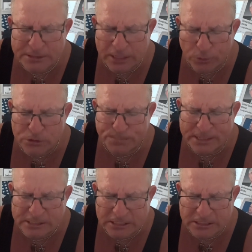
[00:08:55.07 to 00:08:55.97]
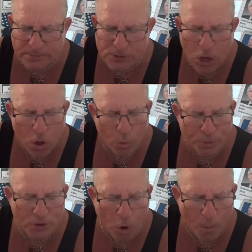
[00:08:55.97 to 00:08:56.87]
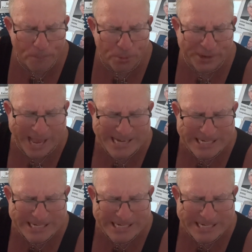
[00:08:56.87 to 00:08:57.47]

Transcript: Aerospace Systems with Ortberg as